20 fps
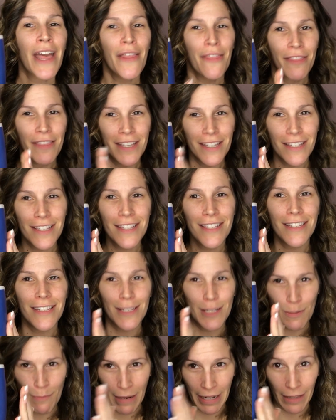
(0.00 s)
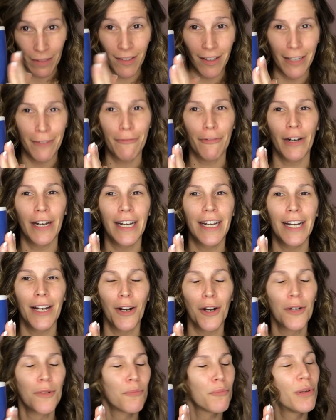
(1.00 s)
This is my life right
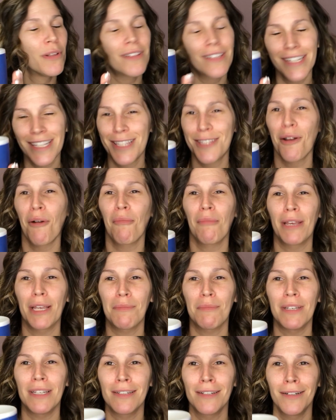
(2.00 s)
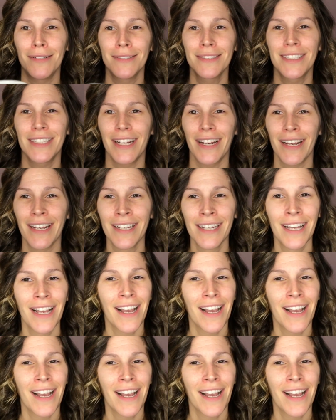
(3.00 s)
here. Please don't make me adult today.